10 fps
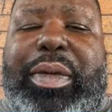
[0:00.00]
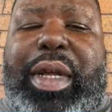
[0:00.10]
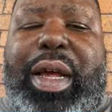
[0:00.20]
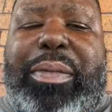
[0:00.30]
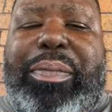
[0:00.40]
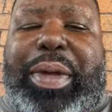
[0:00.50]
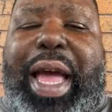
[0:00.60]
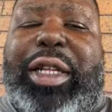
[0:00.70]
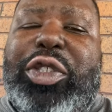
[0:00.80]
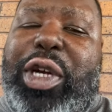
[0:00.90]

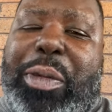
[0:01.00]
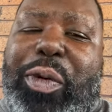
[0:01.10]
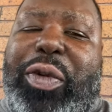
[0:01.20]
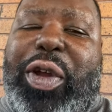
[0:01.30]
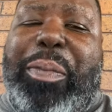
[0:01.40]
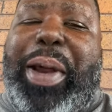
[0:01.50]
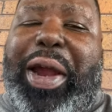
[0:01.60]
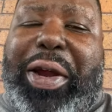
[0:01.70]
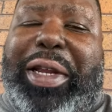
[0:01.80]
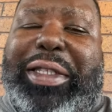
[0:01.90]
got in trouble with her
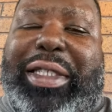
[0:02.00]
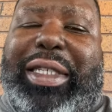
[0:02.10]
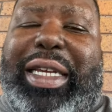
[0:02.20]
parents.